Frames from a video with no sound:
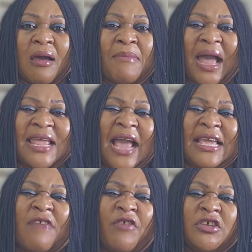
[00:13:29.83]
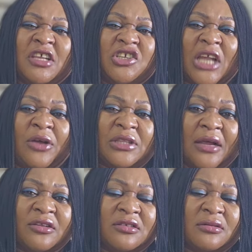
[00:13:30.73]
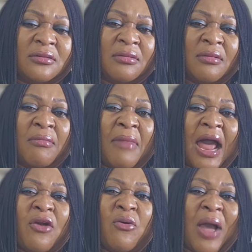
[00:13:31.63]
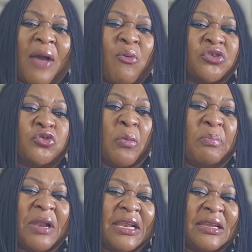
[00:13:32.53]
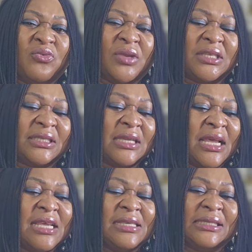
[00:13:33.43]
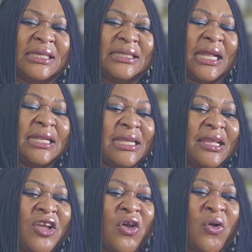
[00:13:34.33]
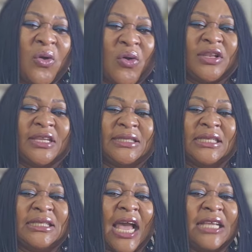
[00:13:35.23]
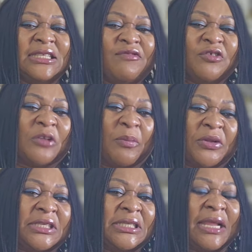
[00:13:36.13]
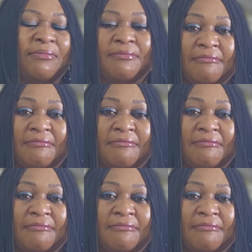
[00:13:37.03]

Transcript: Maya gave us a shout out. Marwa was complaining with his sister D. Oh, this guy is even supporting them.